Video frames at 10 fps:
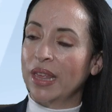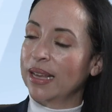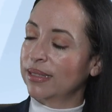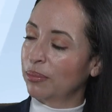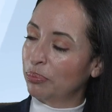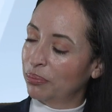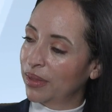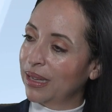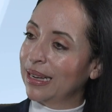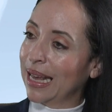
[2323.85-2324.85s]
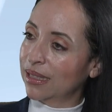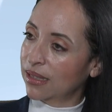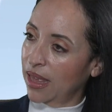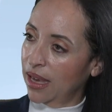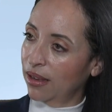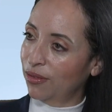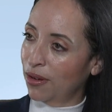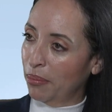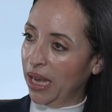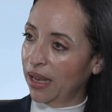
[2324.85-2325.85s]
that's the next thing
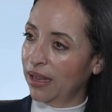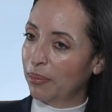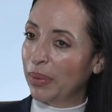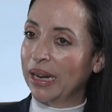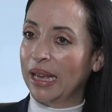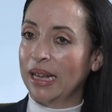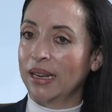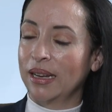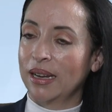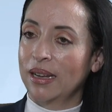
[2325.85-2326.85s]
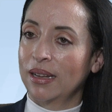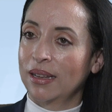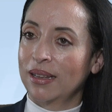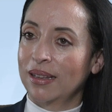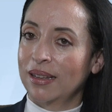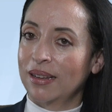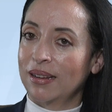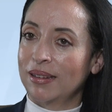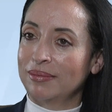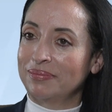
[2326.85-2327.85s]
for me. But again,
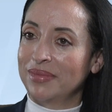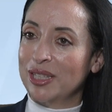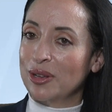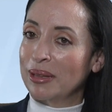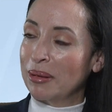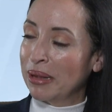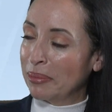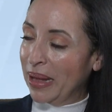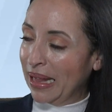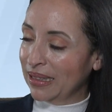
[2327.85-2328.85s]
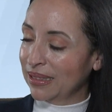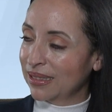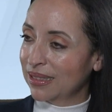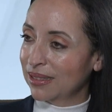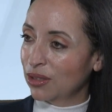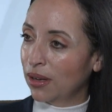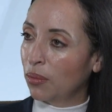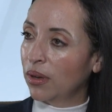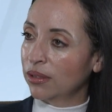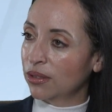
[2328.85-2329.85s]
it's all about a balance. So I
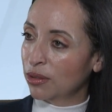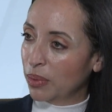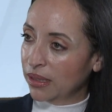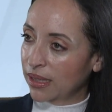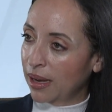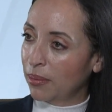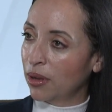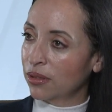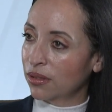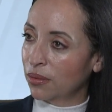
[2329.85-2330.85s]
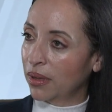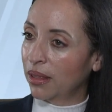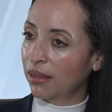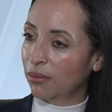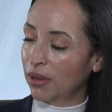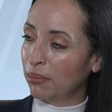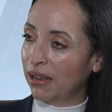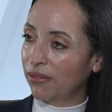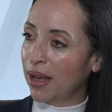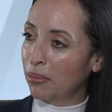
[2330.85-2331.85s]
want to spend time also with
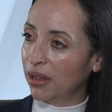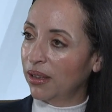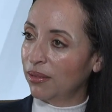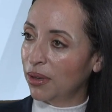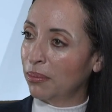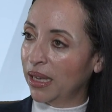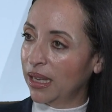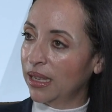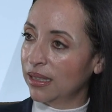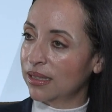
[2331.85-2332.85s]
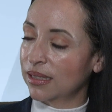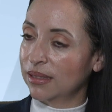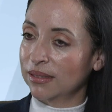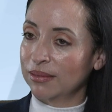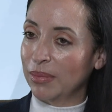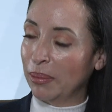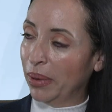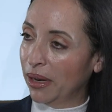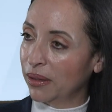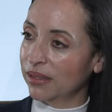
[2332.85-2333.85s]
my family, with my kids and my
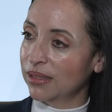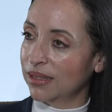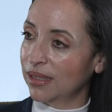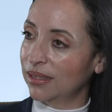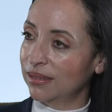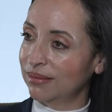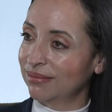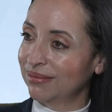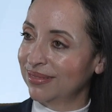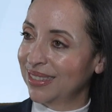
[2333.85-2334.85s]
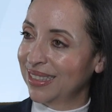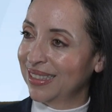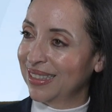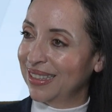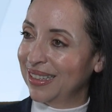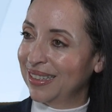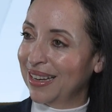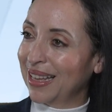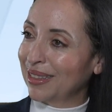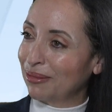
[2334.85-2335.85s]
parents and
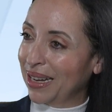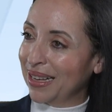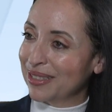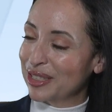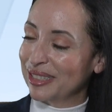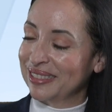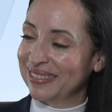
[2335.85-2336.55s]
at the ranch.